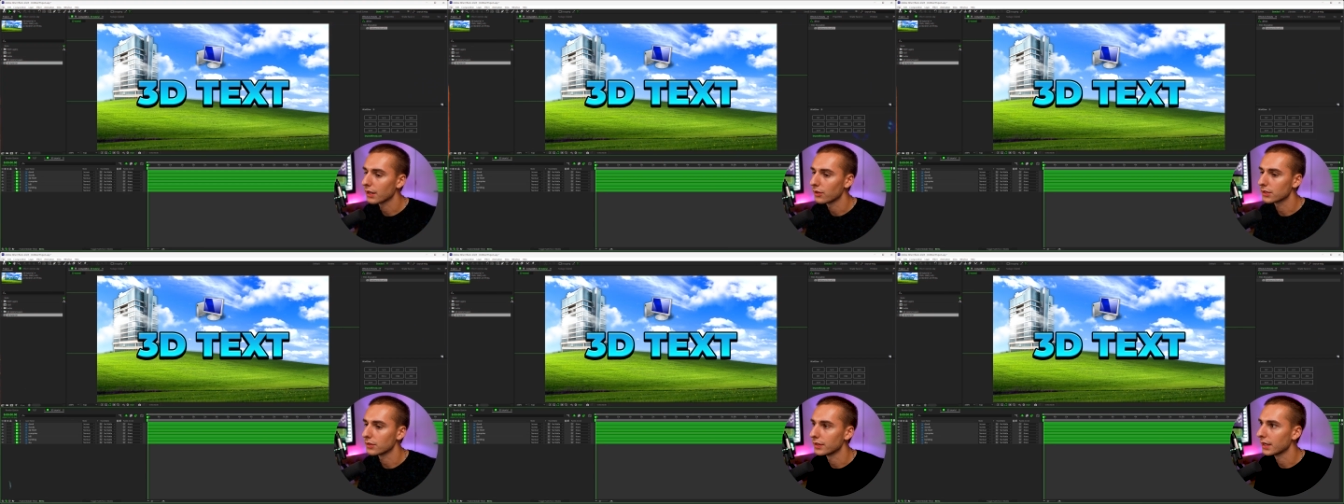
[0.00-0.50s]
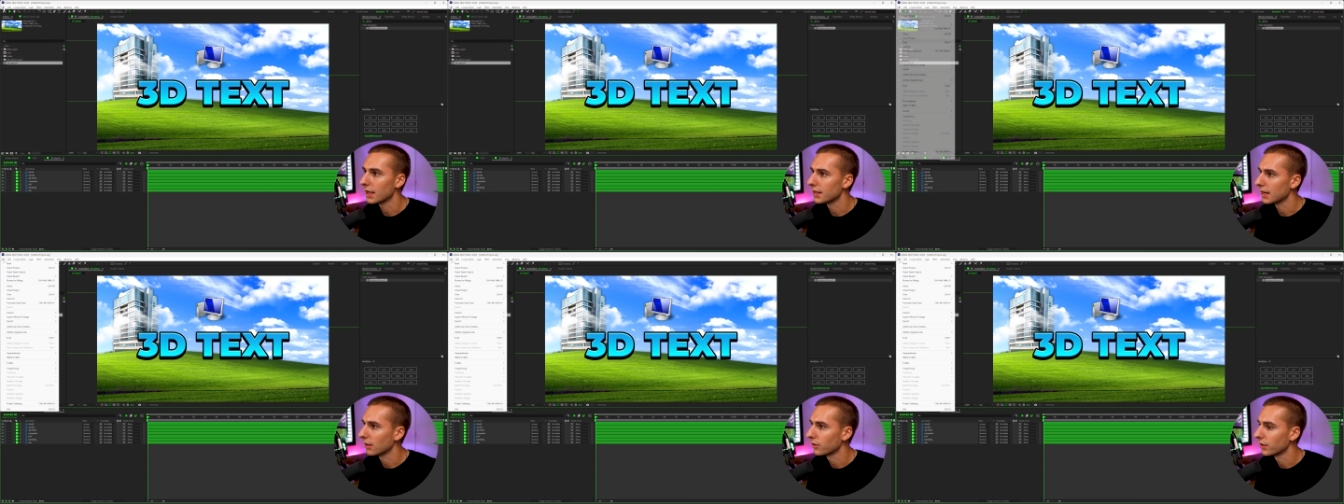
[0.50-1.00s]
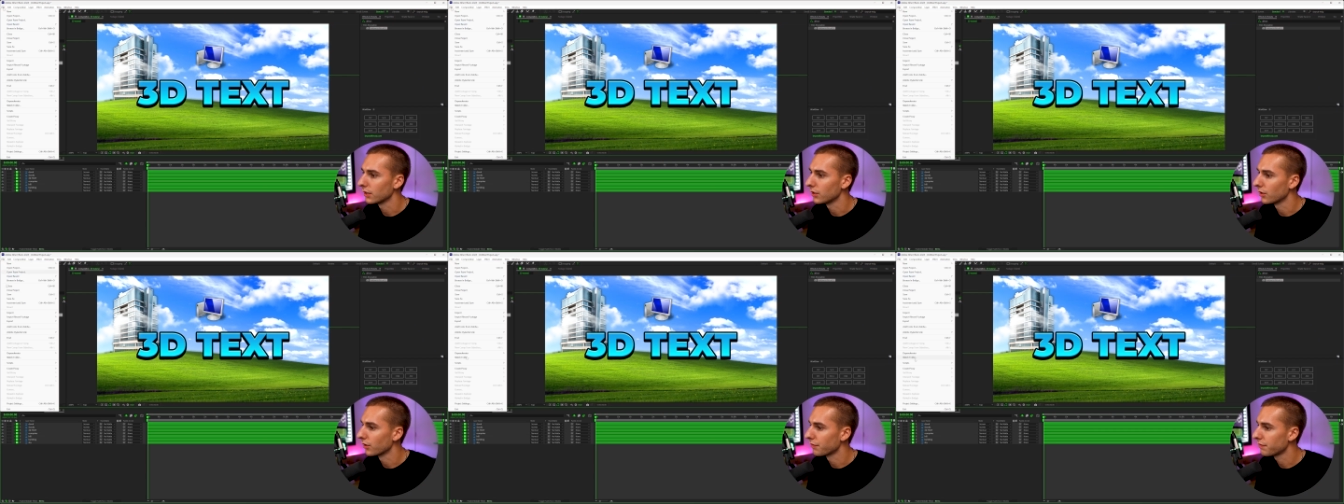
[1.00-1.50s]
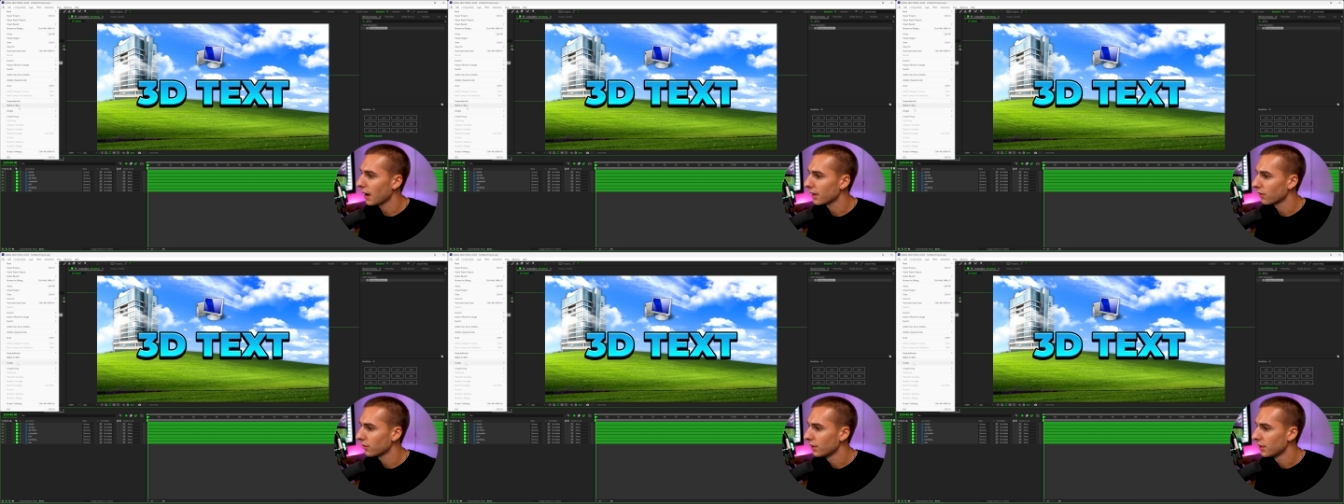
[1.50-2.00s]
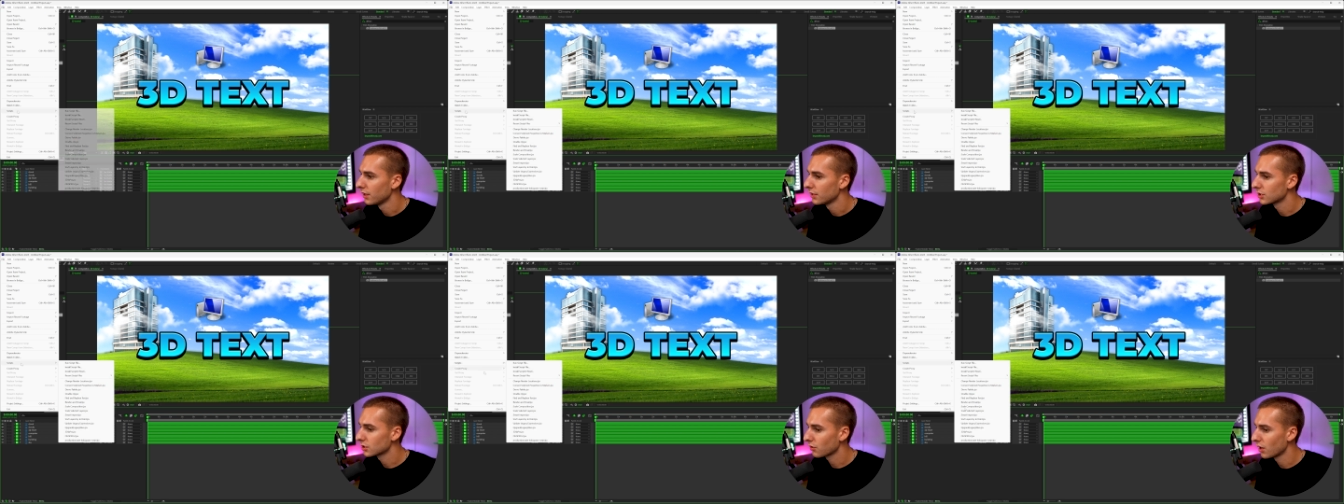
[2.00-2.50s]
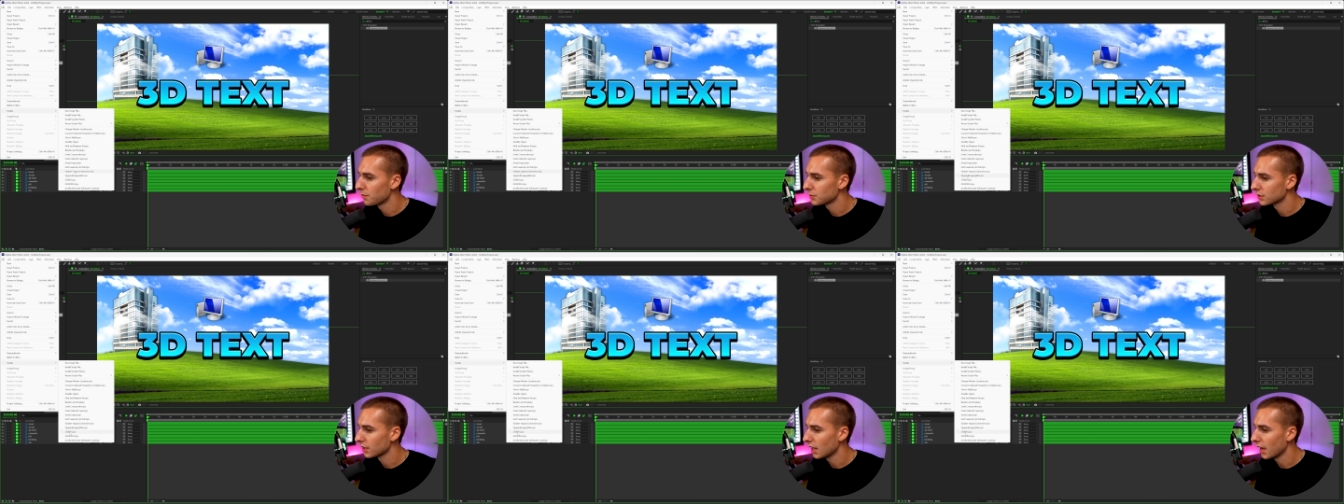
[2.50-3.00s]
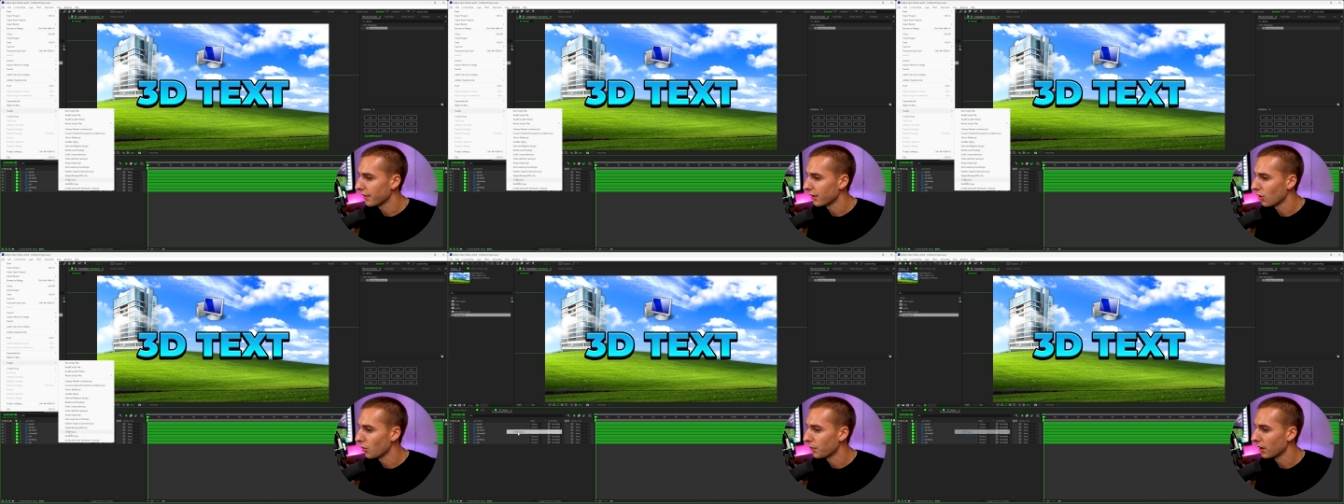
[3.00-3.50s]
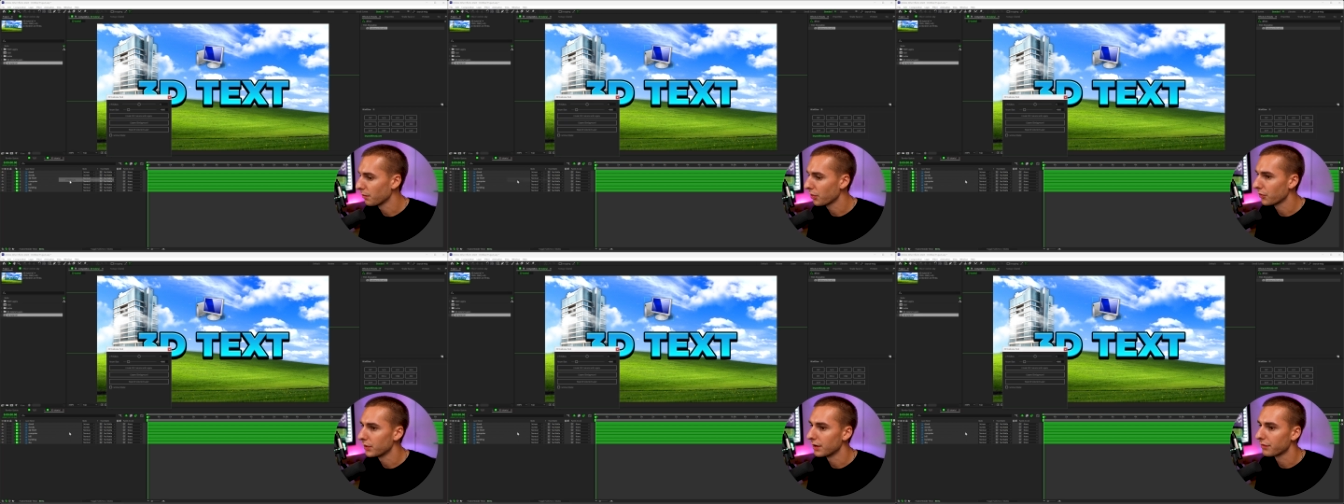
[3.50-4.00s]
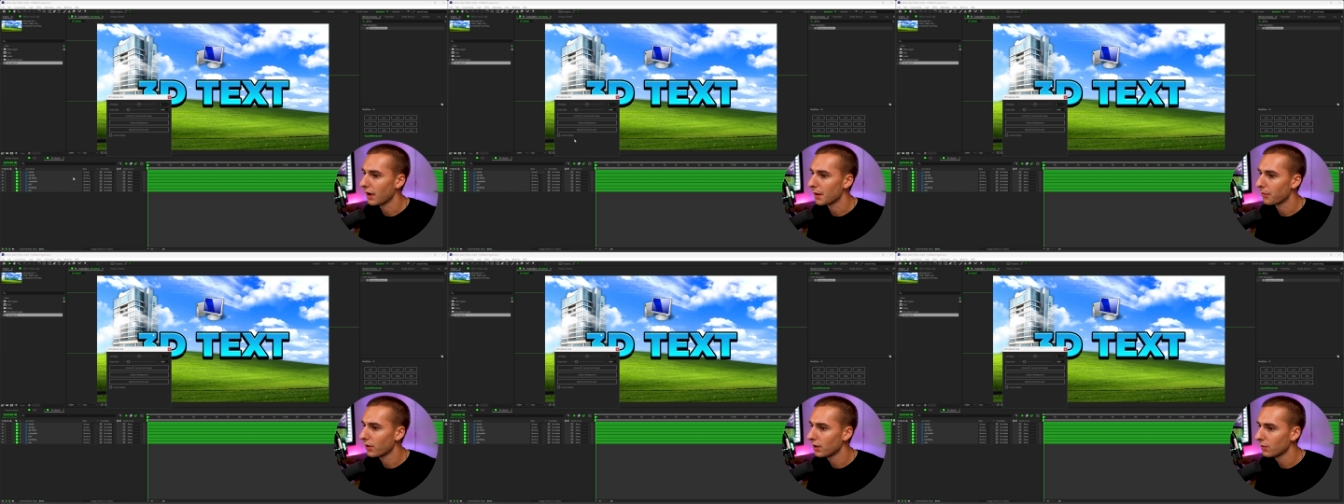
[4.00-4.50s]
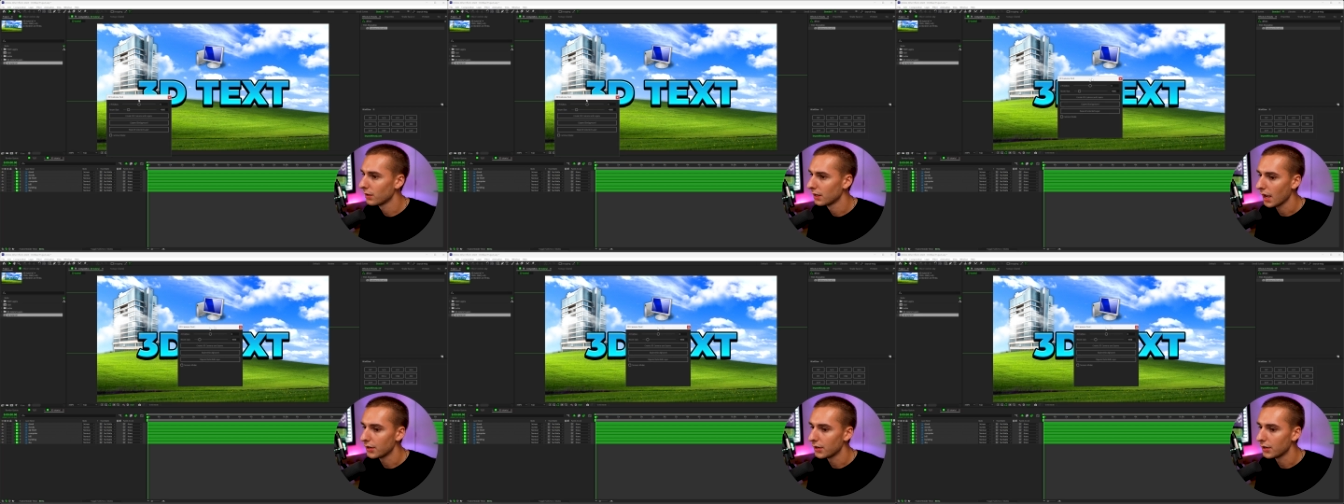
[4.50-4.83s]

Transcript: ahead and click the link and download it. You go to file, scripts, and then open up 3Dify Pro.